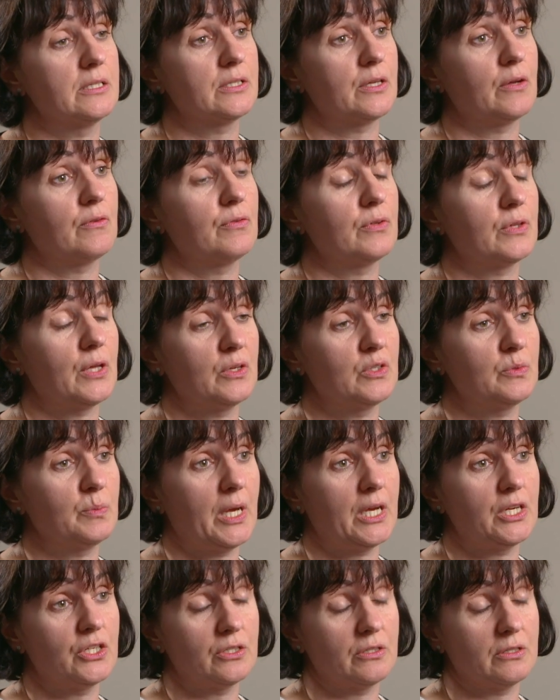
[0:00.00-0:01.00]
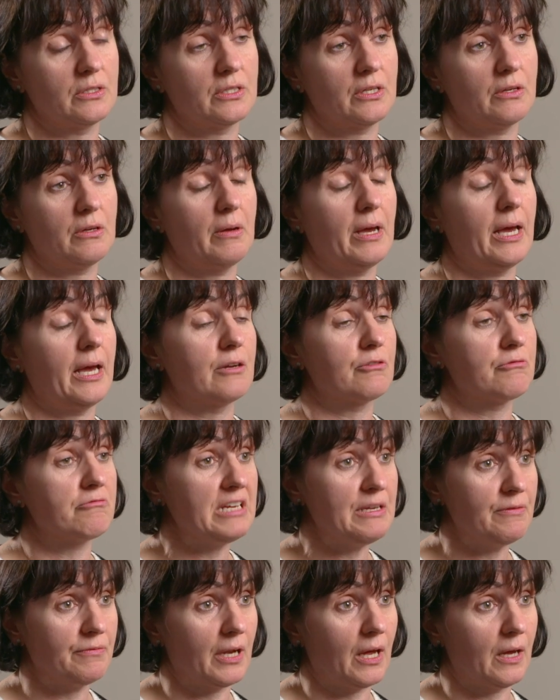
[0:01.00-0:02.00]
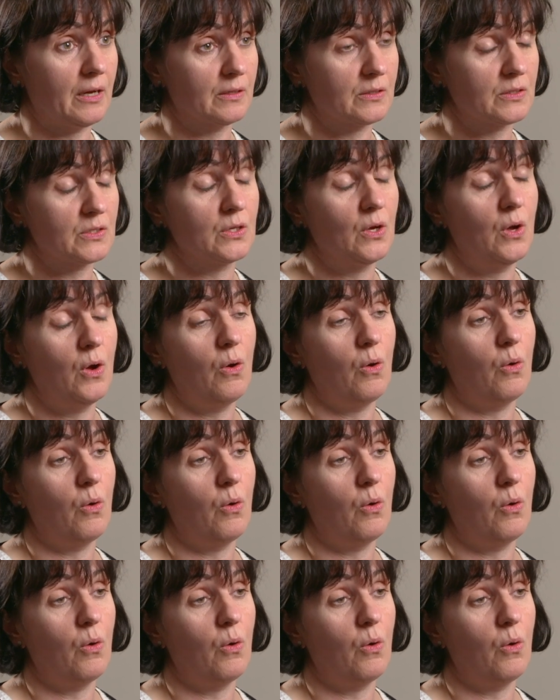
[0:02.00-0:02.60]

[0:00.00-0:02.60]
So for those patients who had reflux